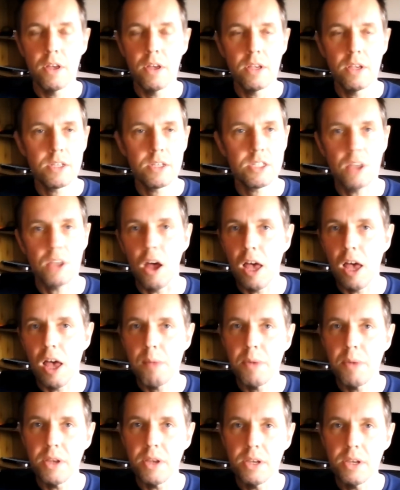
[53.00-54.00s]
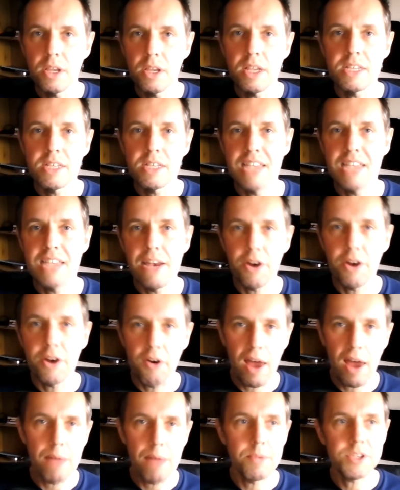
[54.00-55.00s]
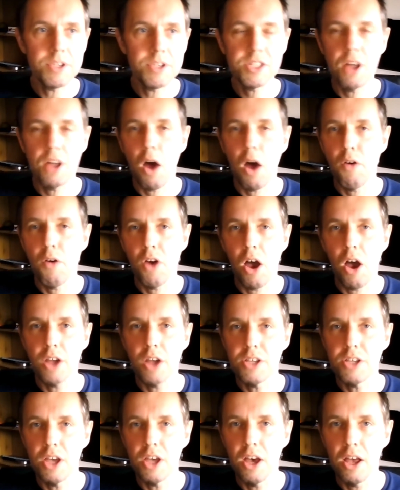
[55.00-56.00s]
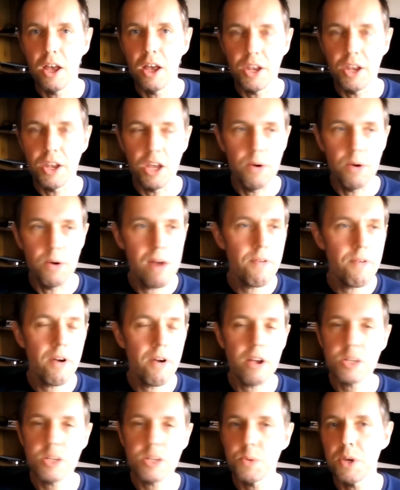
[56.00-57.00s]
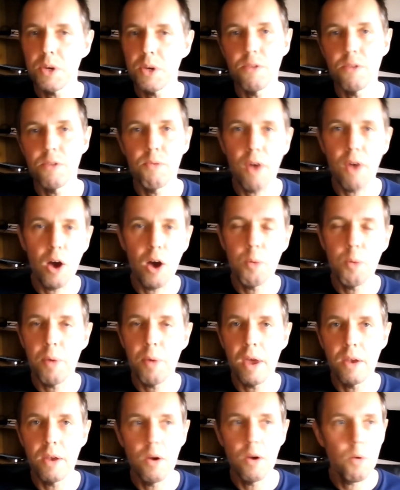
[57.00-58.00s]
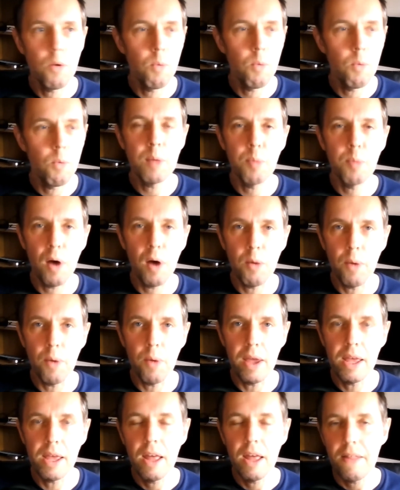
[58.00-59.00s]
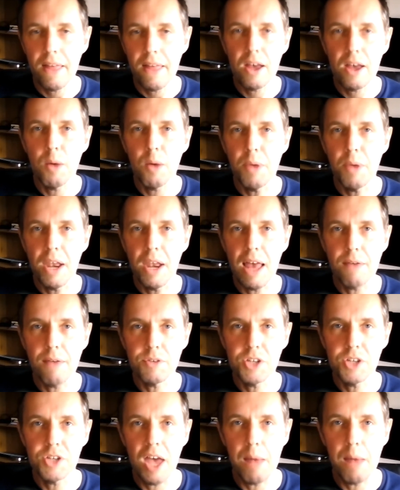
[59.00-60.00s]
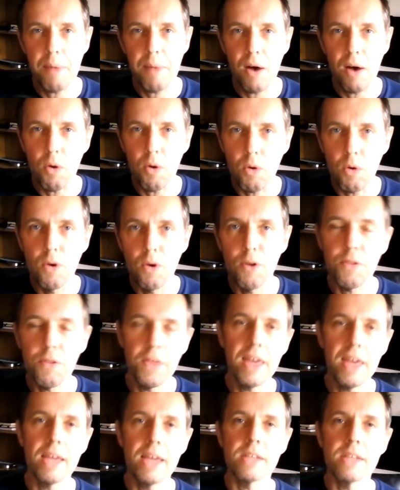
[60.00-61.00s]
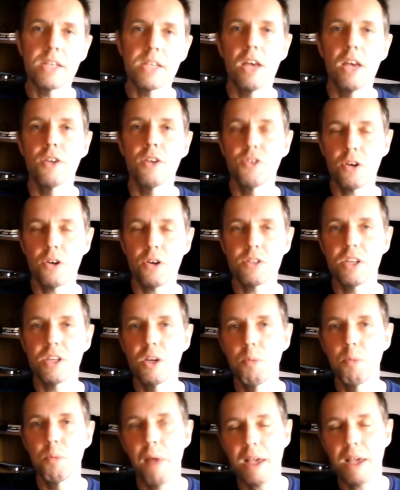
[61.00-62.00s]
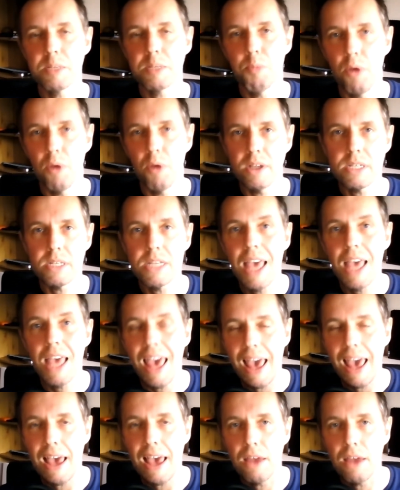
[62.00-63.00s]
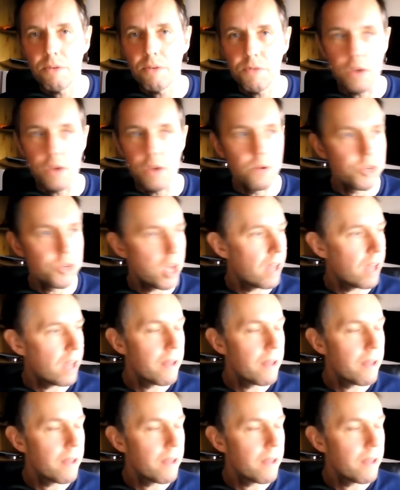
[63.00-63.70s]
Simon, Sarah Graham, the starry-eyed girl, and whoever else we can rope in week by week, they come in and have a chat about all things Doctor Who, past, present, and future.